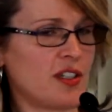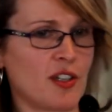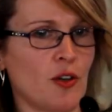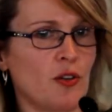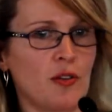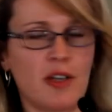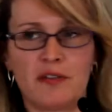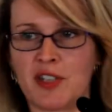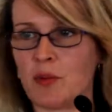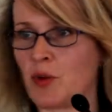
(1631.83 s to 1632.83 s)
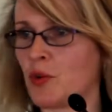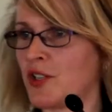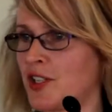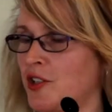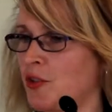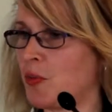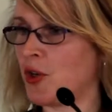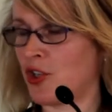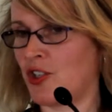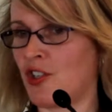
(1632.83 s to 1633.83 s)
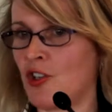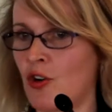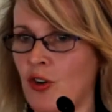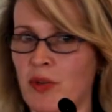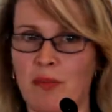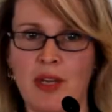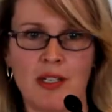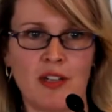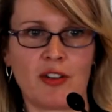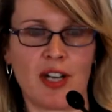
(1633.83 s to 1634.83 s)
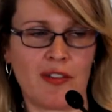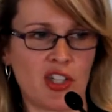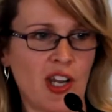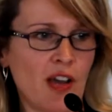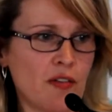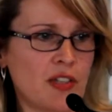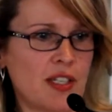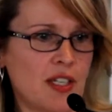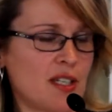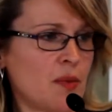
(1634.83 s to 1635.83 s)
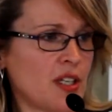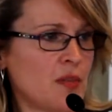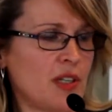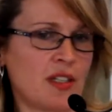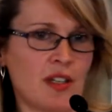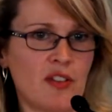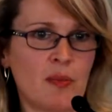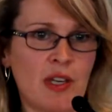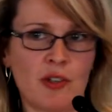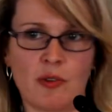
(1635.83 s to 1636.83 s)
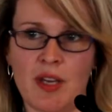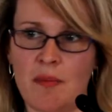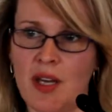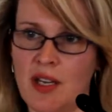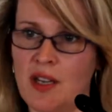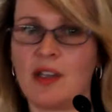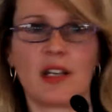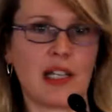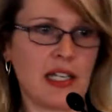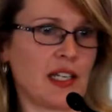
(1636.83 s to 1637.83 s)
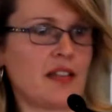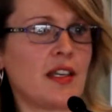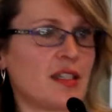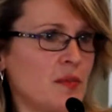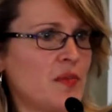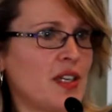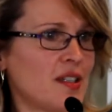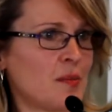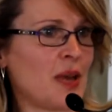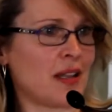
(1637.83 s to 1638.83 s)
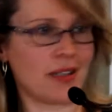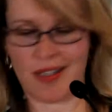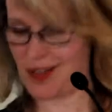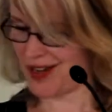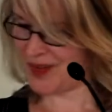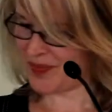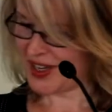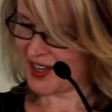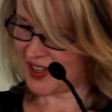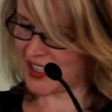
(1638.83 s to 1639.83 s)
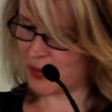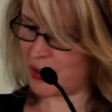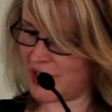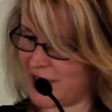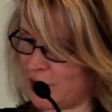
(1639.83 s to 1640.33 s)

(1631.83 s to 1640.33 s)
So if someone wants to purchase a dog, but it means they're not going to have a shower for 6 months because they've spent all their money, clearly there's a balance there. It's pretty